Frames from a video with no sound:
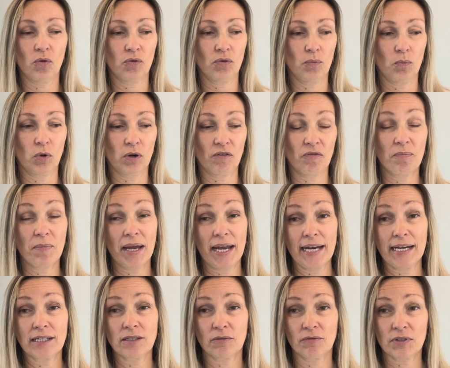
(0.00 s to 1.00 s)
what I've
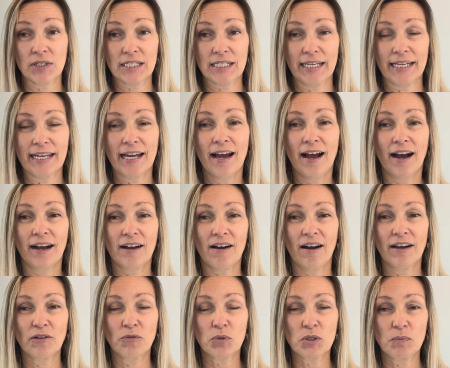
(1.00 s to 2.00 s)
made. Obviously I
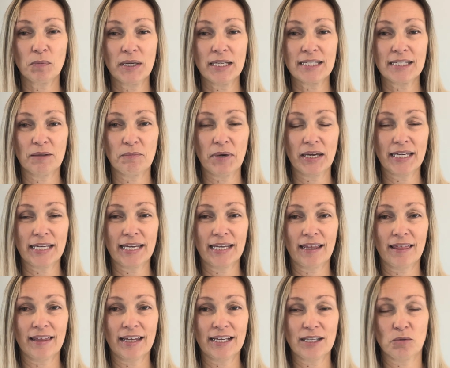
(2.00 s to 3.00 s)
kind of was missing making
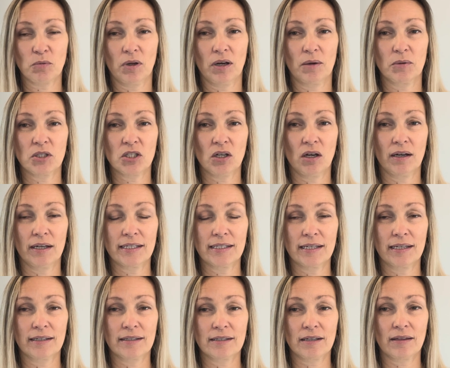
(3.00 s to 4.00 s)
things while I was
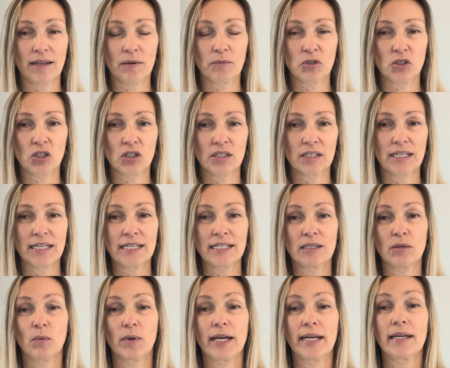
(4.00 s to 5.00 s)
tidying, so that was just an easy
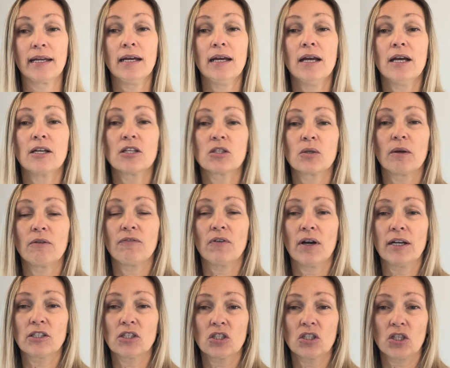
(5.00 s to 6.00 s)
win. So if
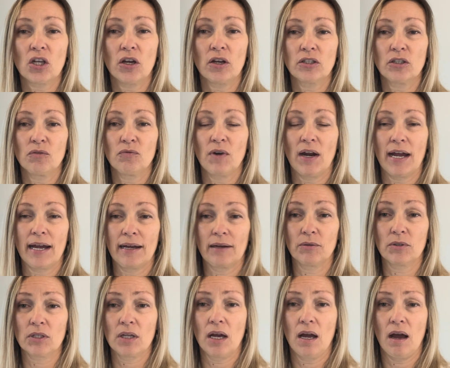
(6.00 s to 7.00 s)
I just turn you round,
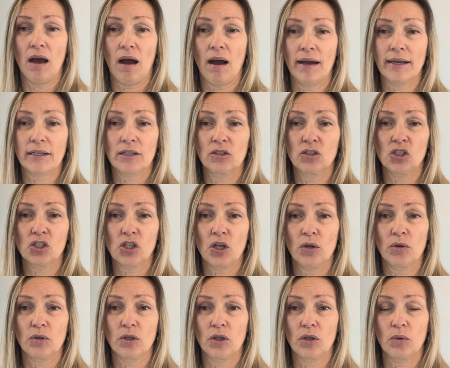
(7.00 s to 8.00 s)
I can show
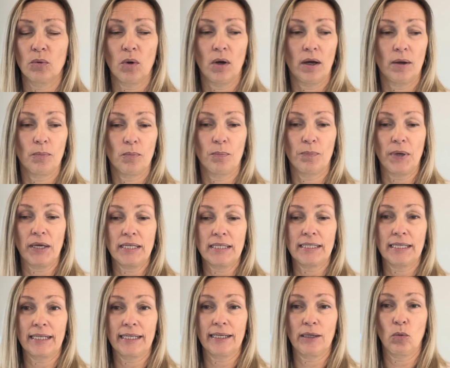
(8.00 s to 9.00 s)
you
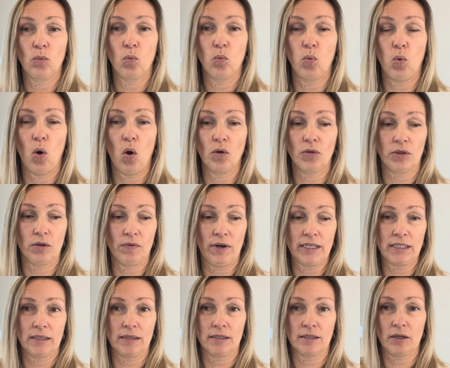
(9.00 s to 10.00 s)
basically what the
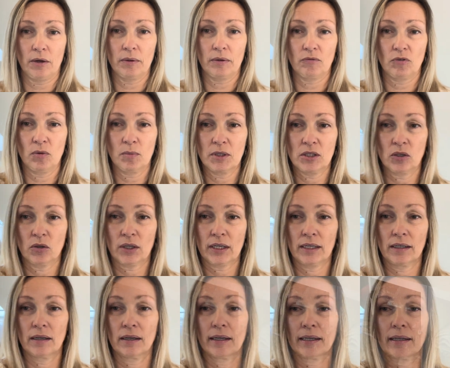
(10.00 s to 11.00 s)
rest of the sewing room is looking
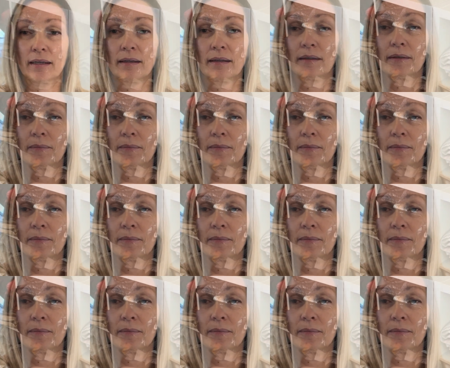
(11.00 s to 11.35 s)
like. So